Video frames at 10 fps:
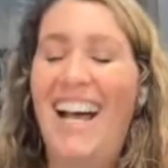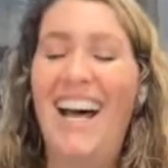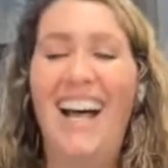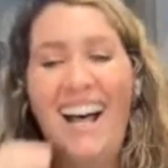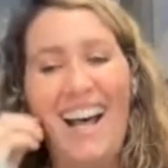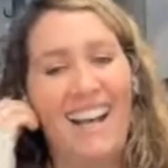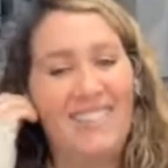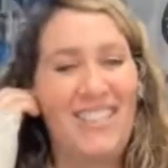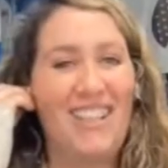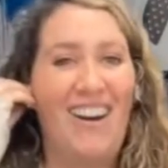
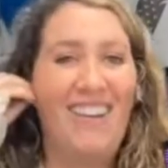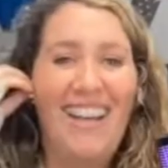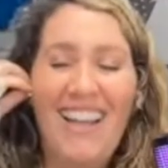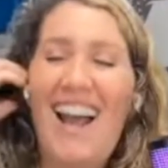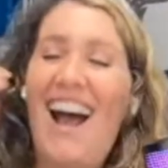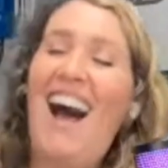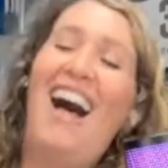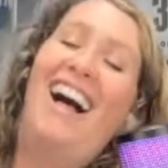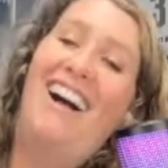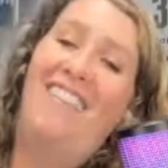so
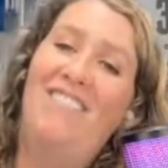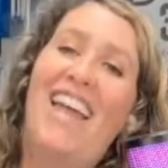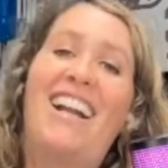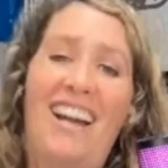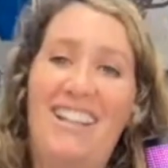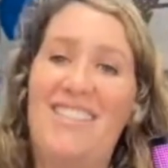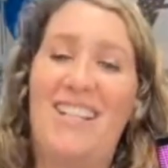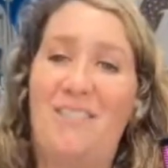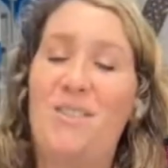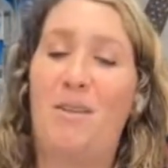um, that kind of
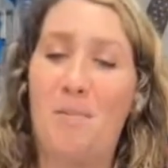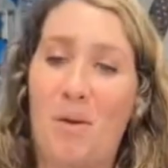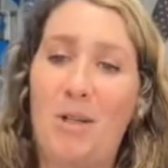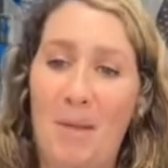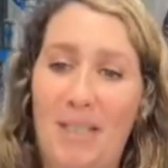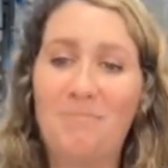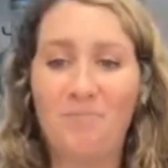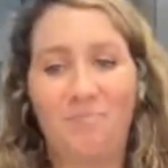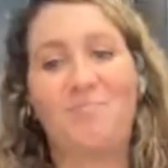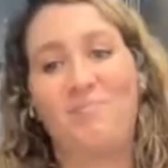stuff is really important to me.